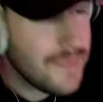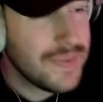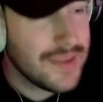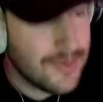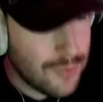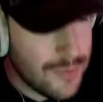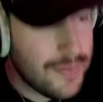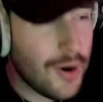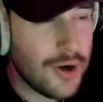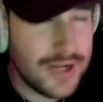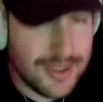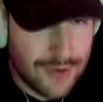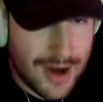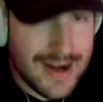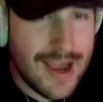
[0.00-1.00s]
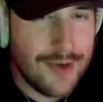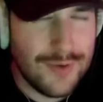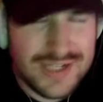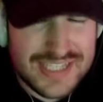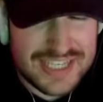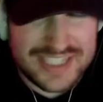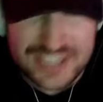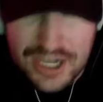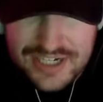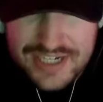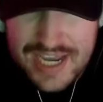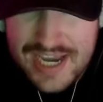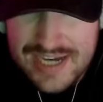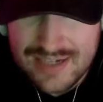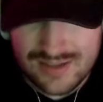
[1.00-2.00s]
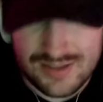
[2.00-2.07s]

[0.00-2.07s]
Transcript: We're partying right now. What is it, Sunday?